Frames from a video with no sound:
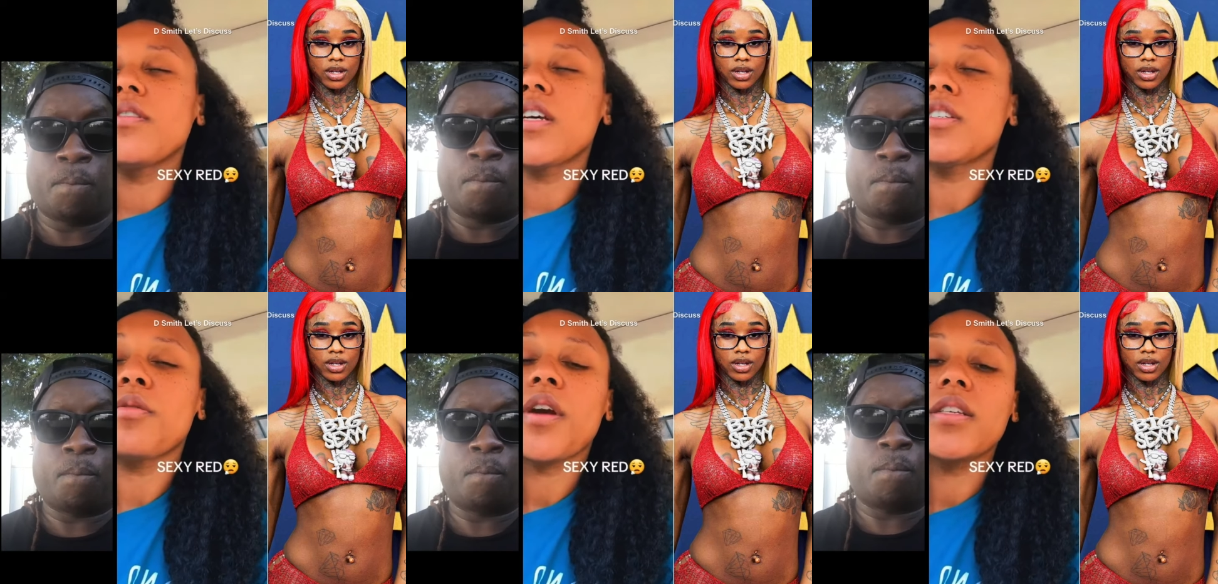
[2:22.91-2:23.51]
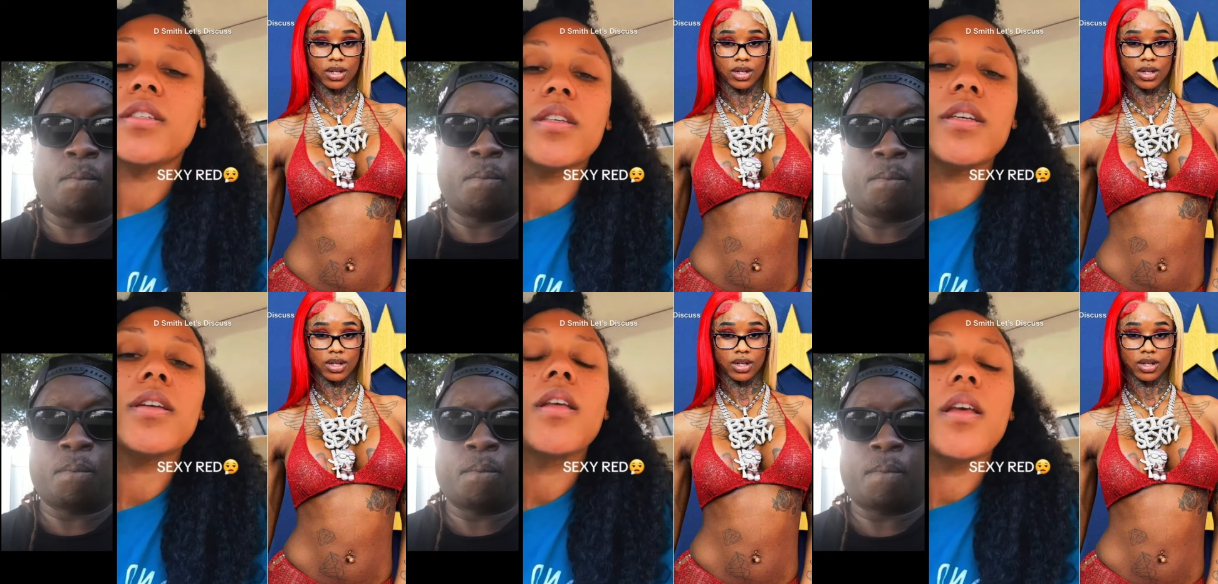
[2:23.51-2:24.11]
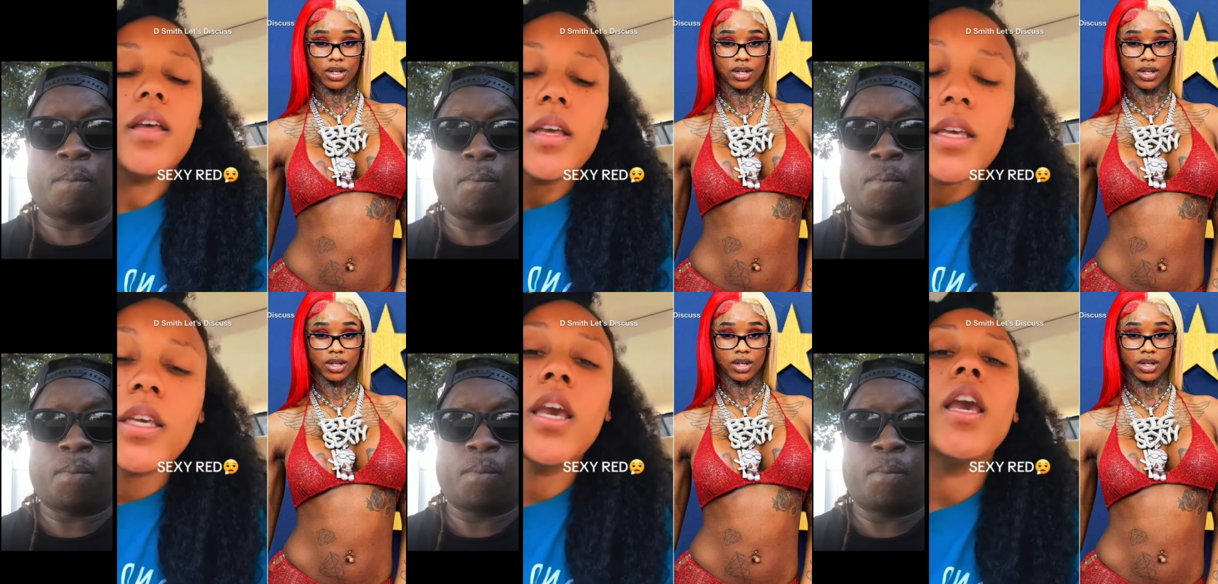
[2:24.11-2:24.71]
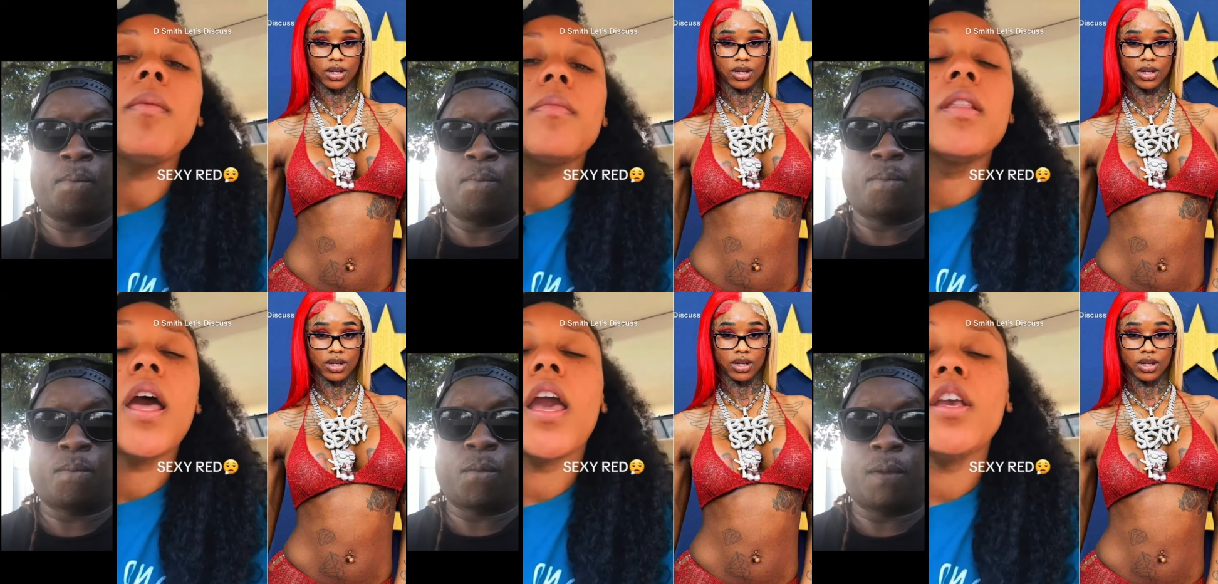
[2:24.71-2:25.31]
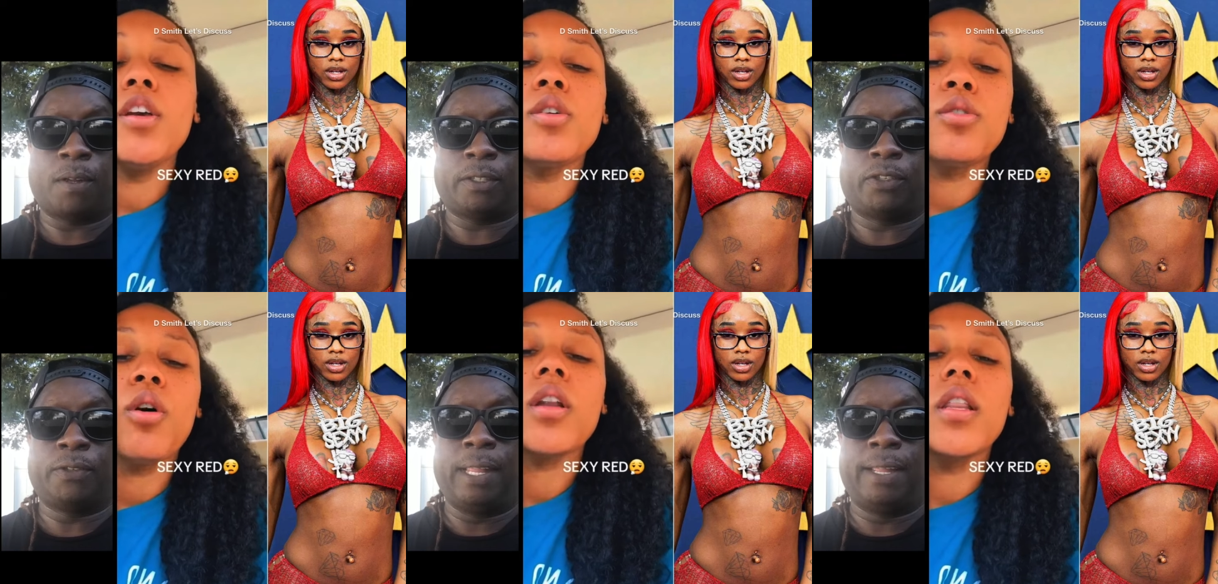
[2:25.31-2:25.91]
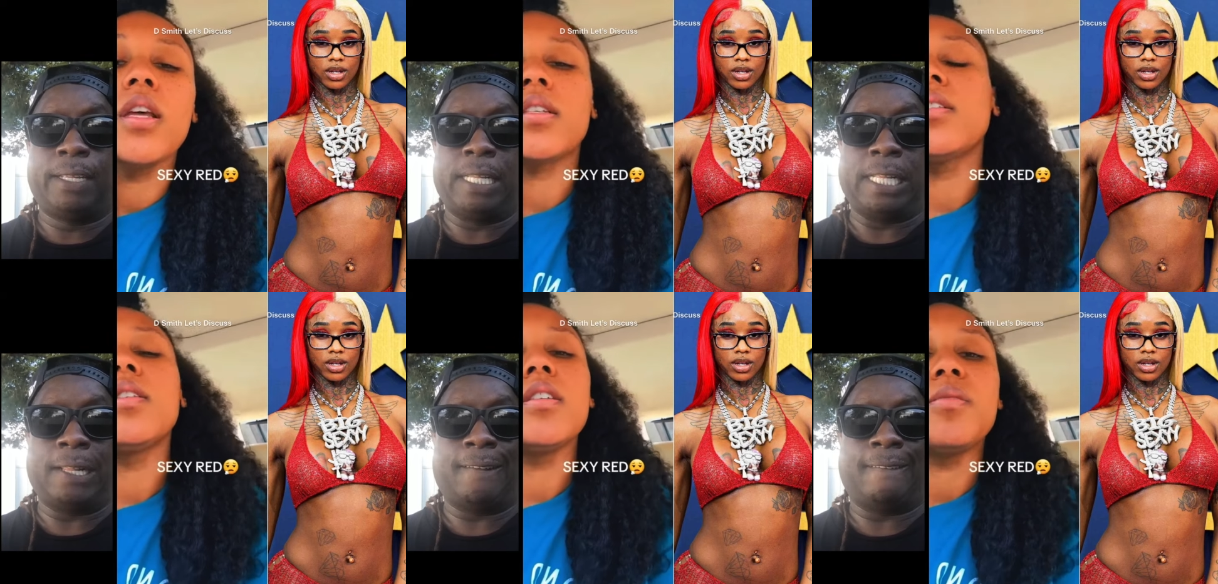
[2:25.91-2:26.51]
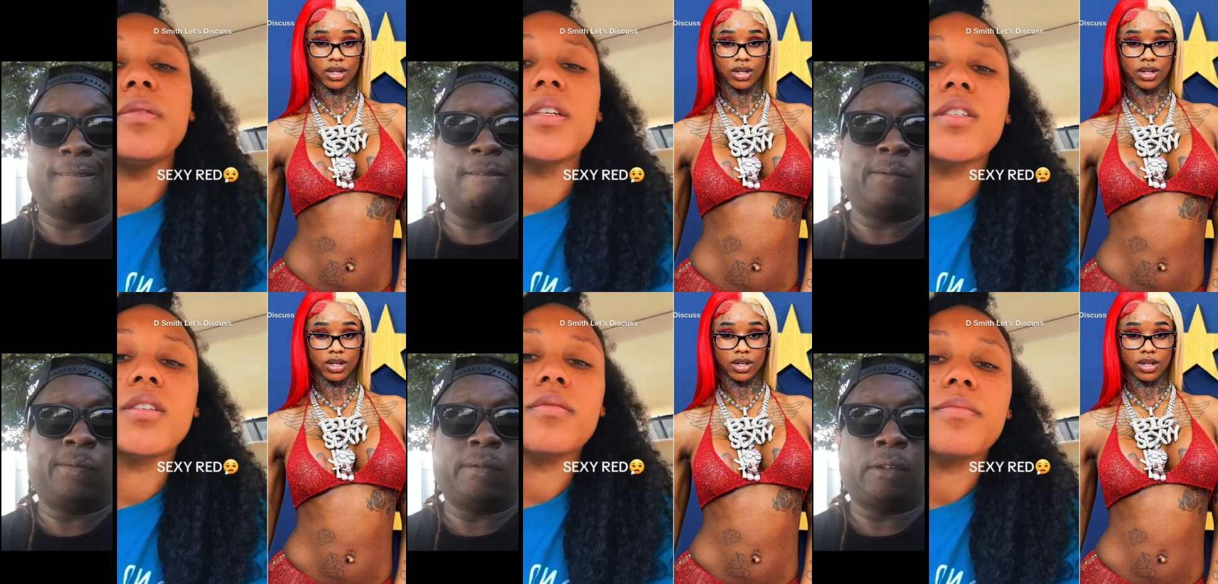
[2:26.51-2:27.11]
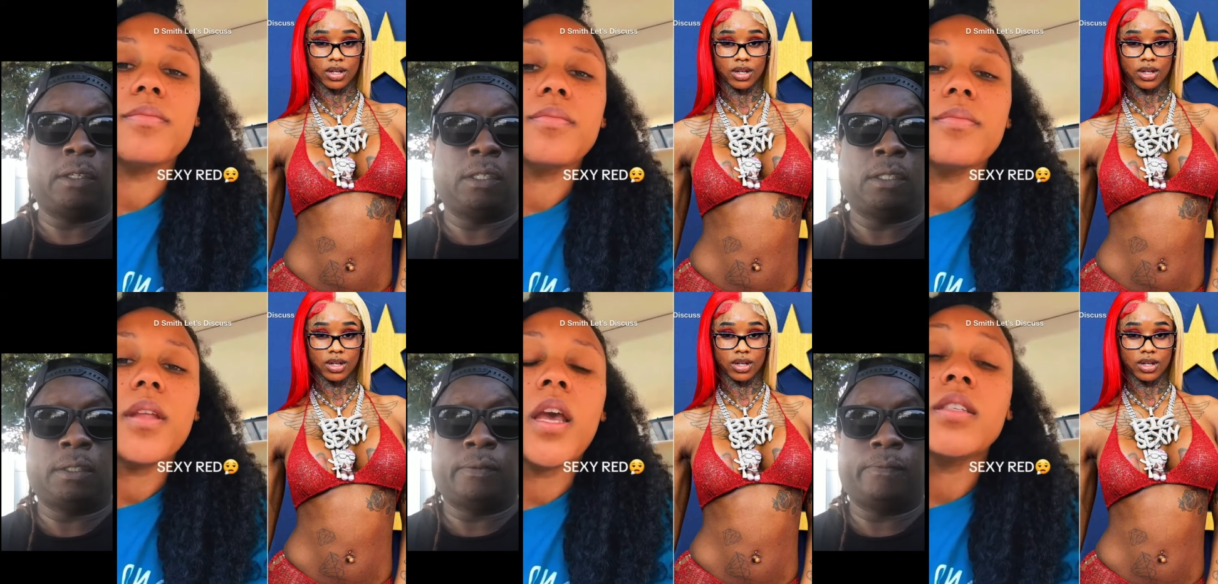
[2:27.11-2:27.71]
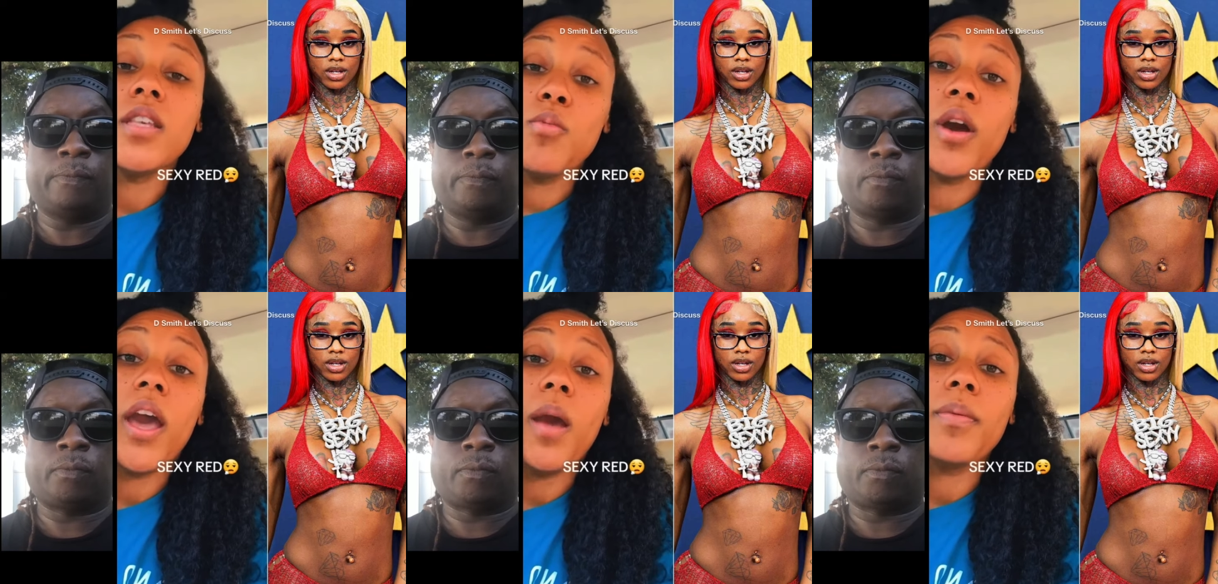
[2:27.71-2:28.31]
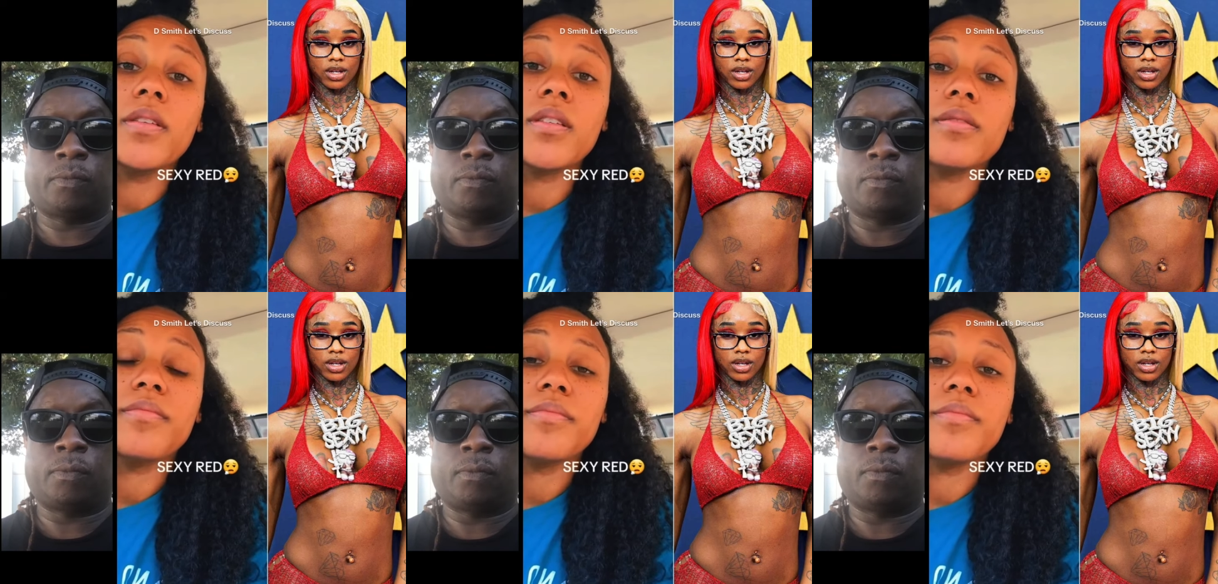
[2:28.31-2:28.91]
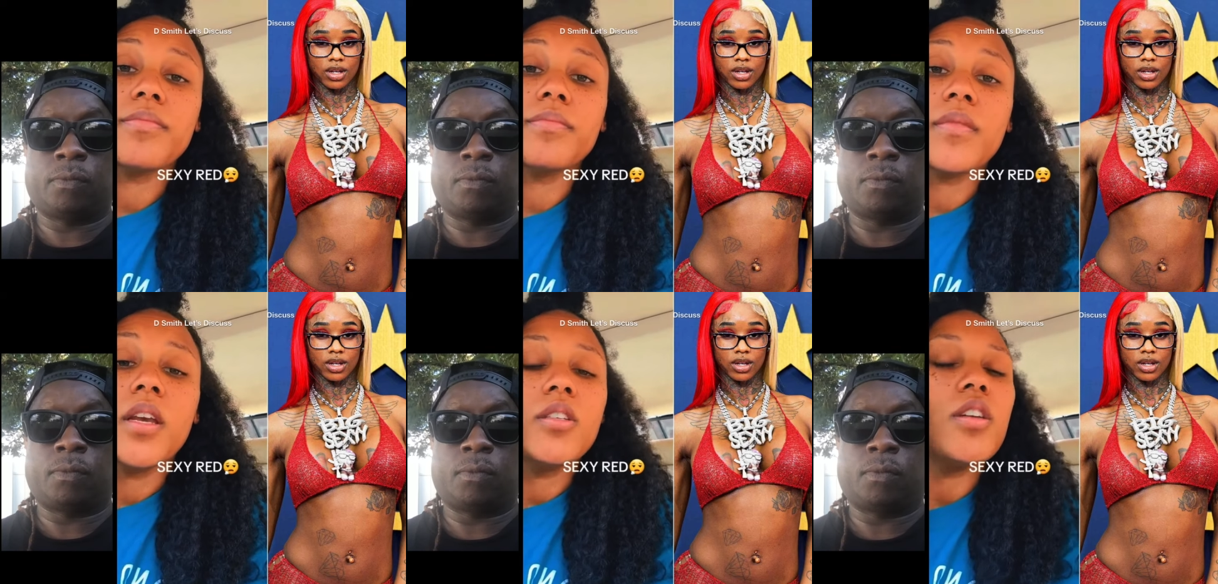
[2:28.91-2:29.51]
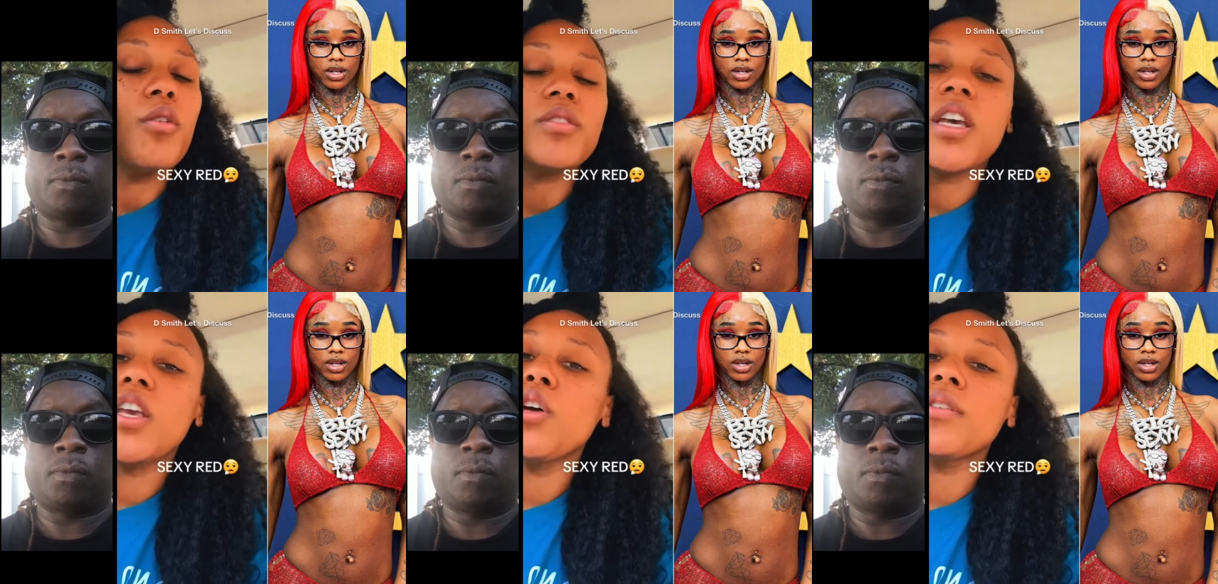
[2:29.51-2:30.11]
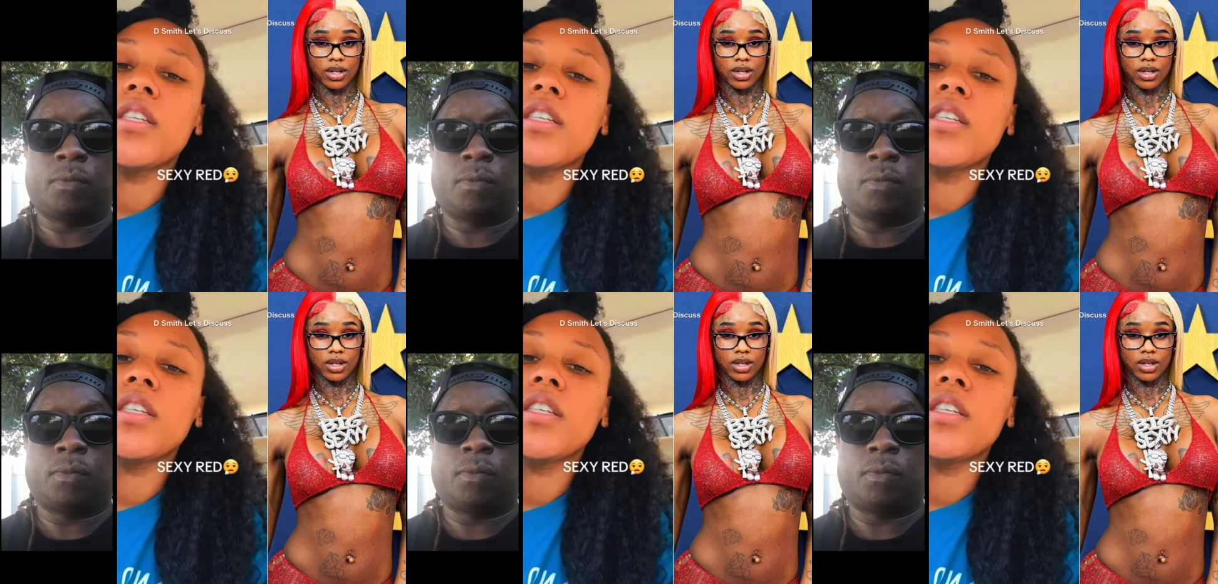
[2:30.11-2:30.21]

Speaker 1: I'm finna say some crazy shit. Keep letting Too your late. daughter listen to this bitch and see what happens. She gonna tear